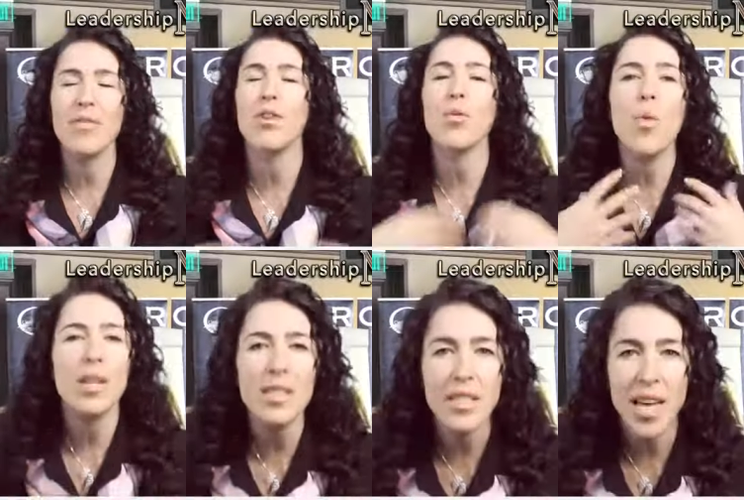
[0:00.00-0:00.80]
If you
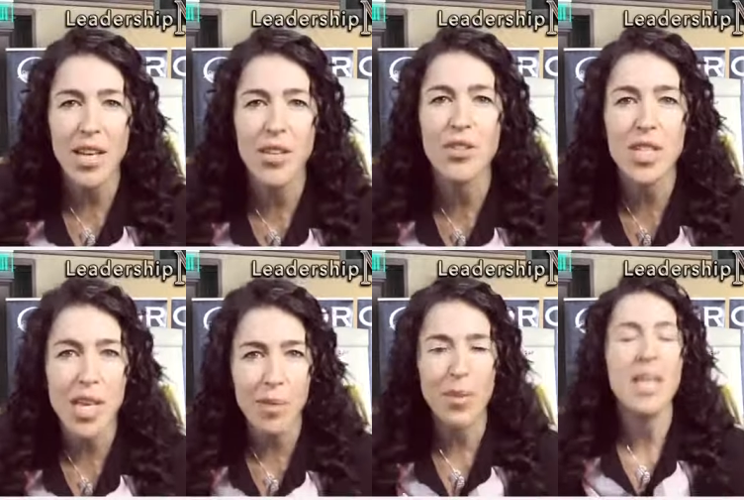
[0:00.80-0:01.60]
want to take your
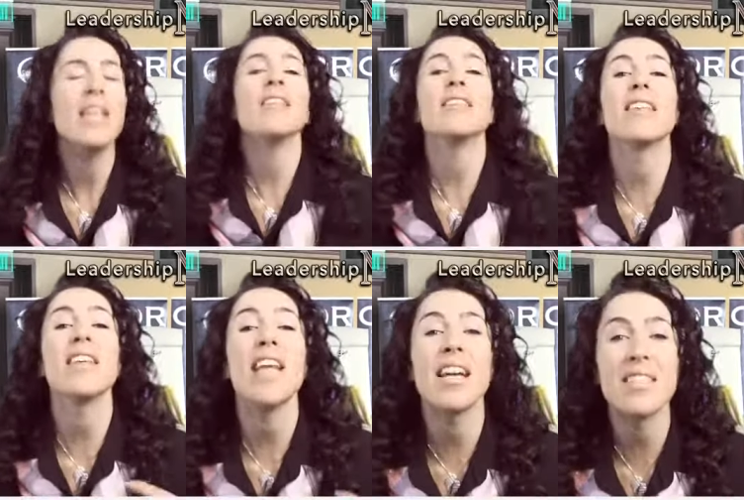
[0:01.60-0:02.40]
team to the
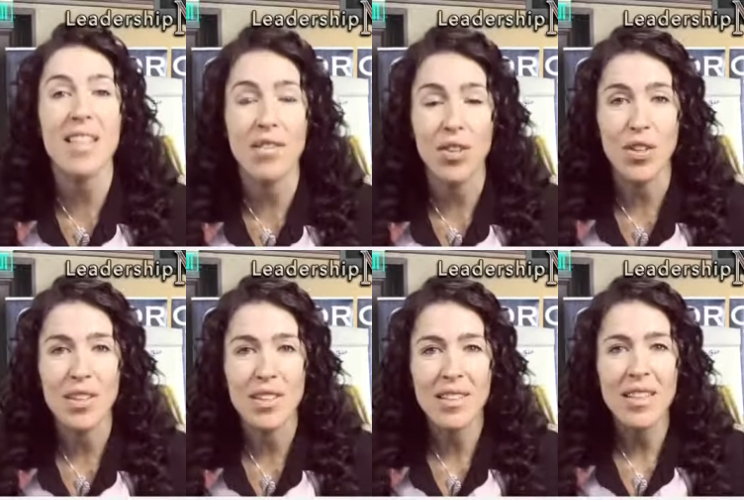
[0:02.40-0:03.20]
next level,
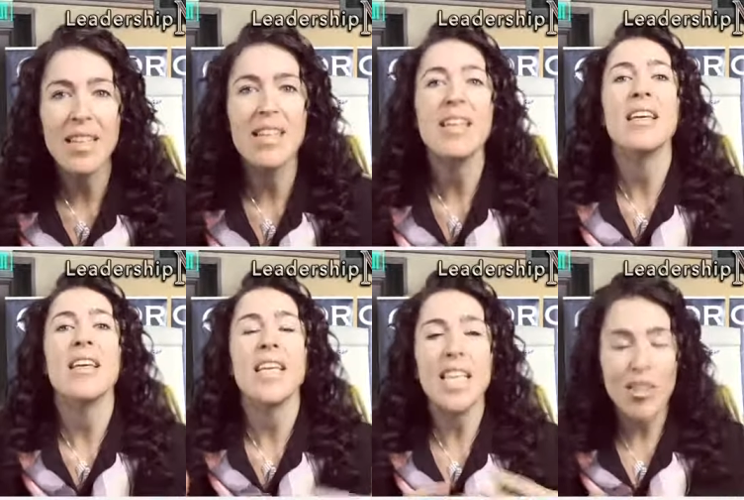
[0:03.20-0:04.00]

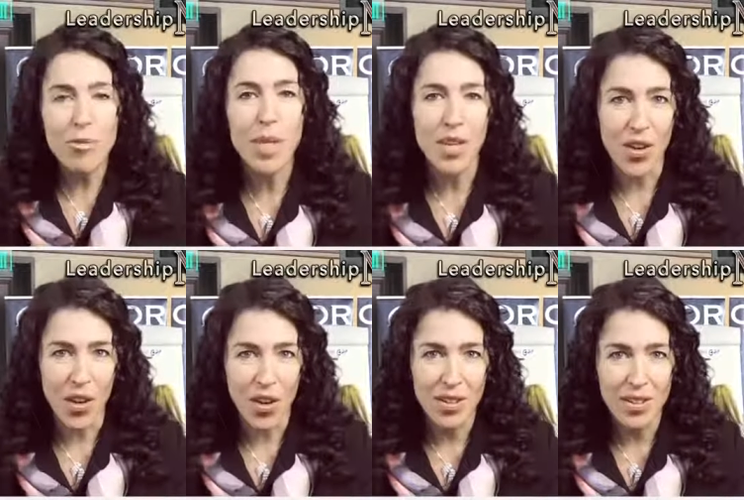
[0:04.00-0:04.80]
give me a call
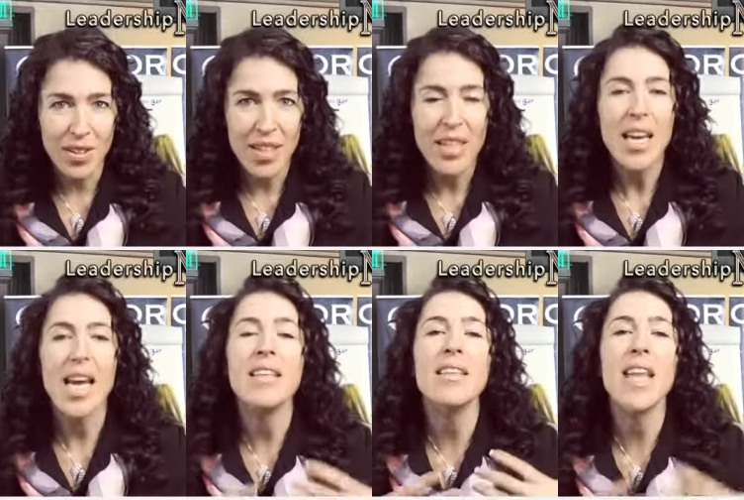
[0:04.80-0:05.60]

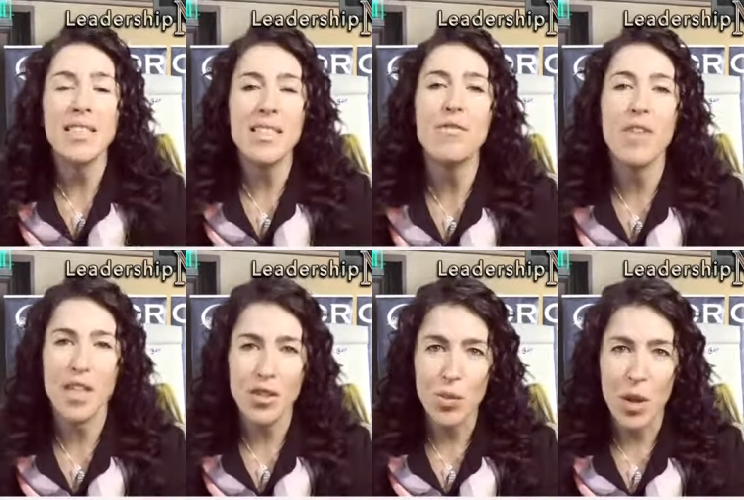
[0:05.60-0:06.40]
and let's affect your